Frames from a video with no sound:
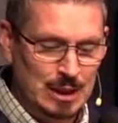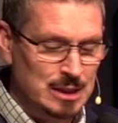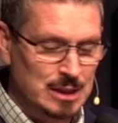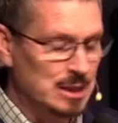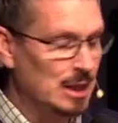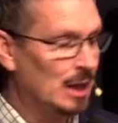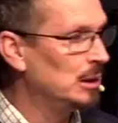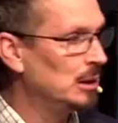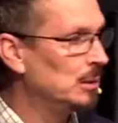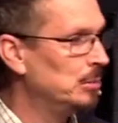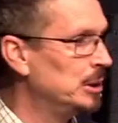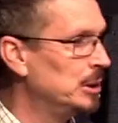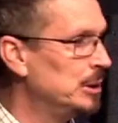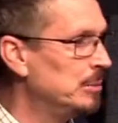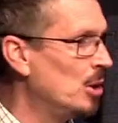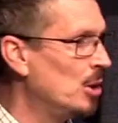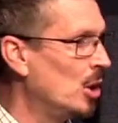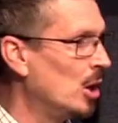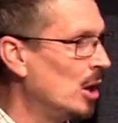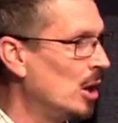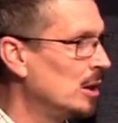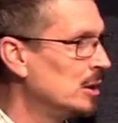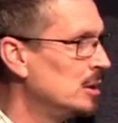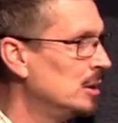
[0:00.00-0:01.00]
indelibly
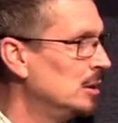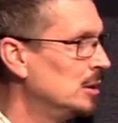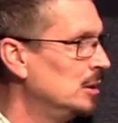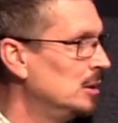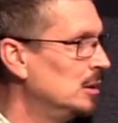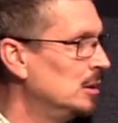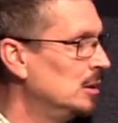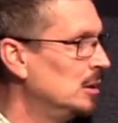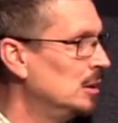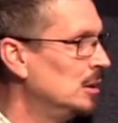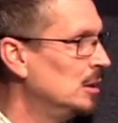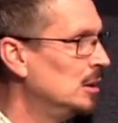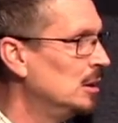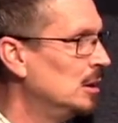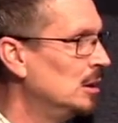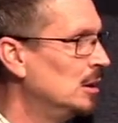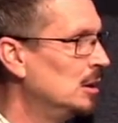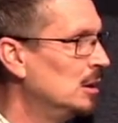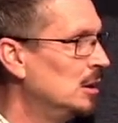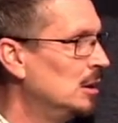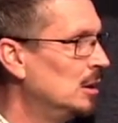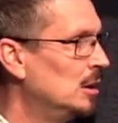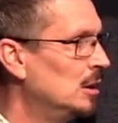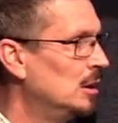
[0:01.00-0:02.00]
marked.
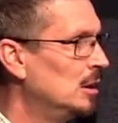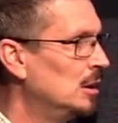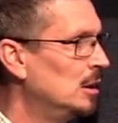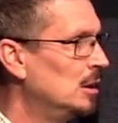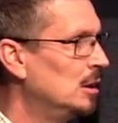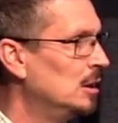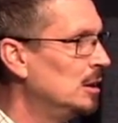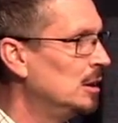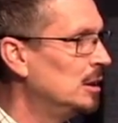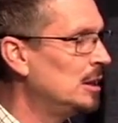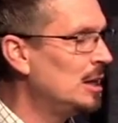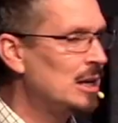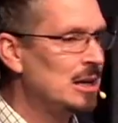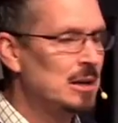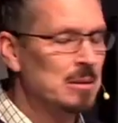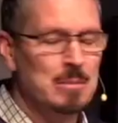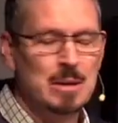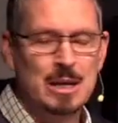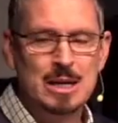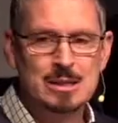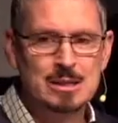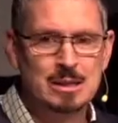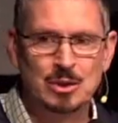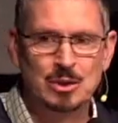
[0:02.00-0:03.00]
Isn't that
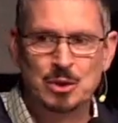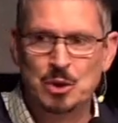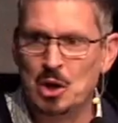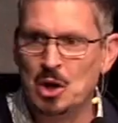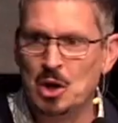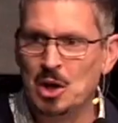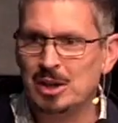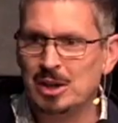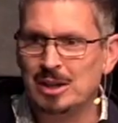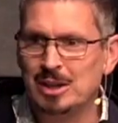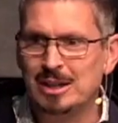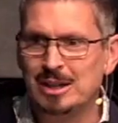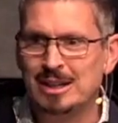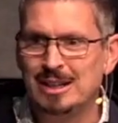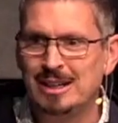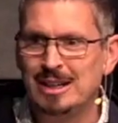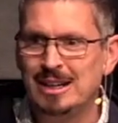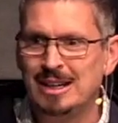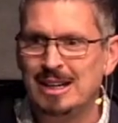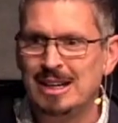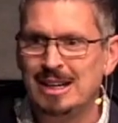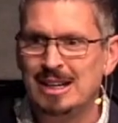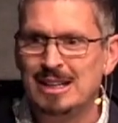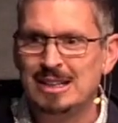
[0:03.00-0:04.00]
an amazing thought?
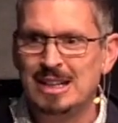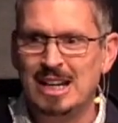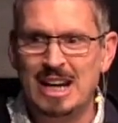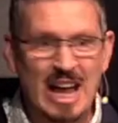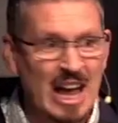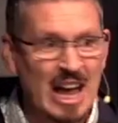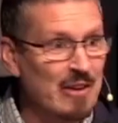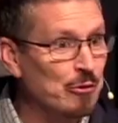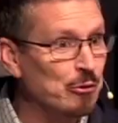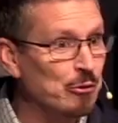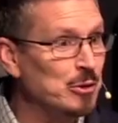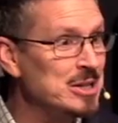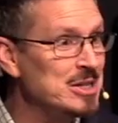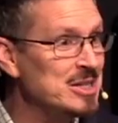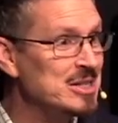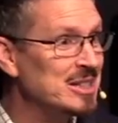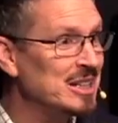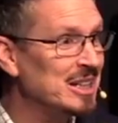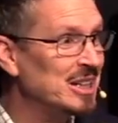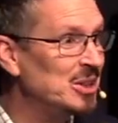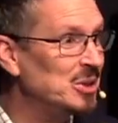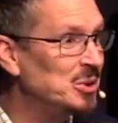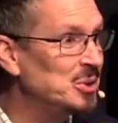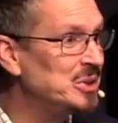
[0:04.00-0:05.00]
That every
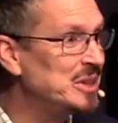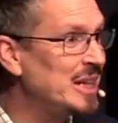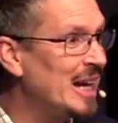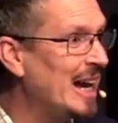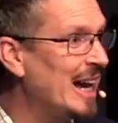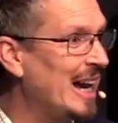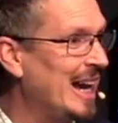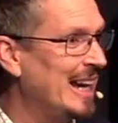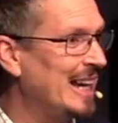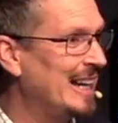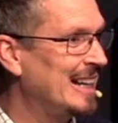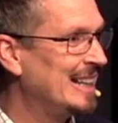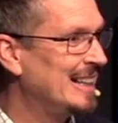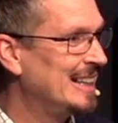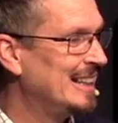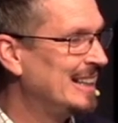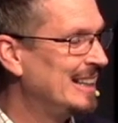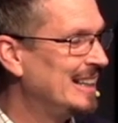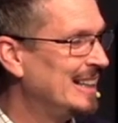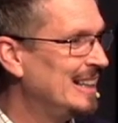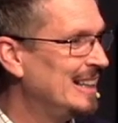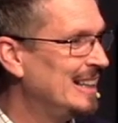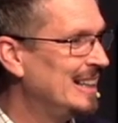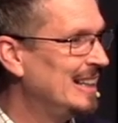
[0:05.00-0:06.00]
single day,
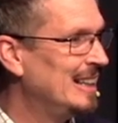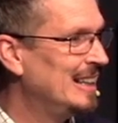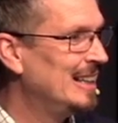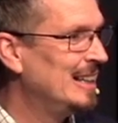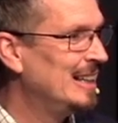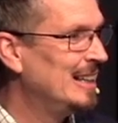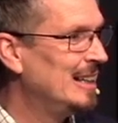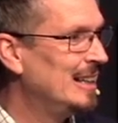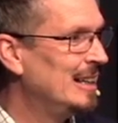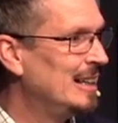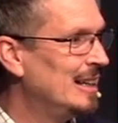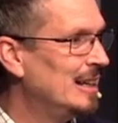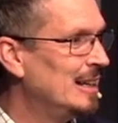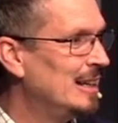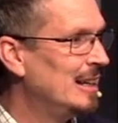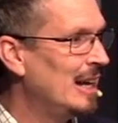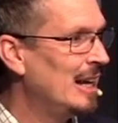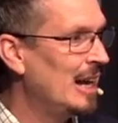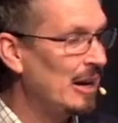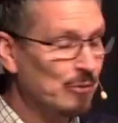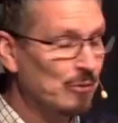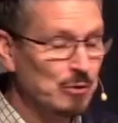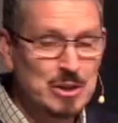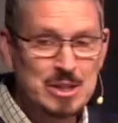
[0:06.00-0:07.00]

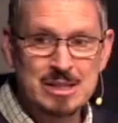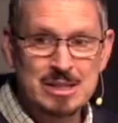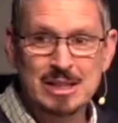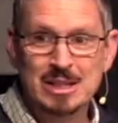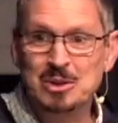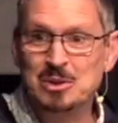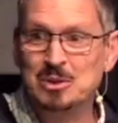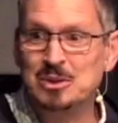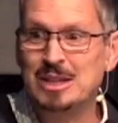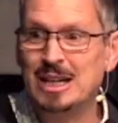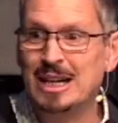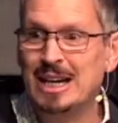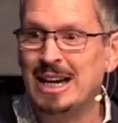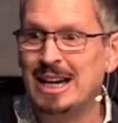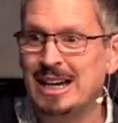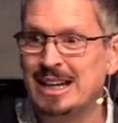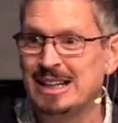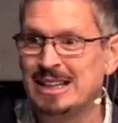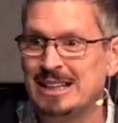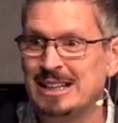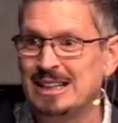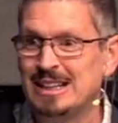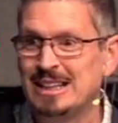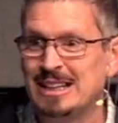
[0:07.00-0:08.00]
every single
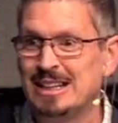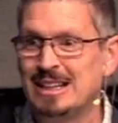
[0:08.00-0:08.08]
day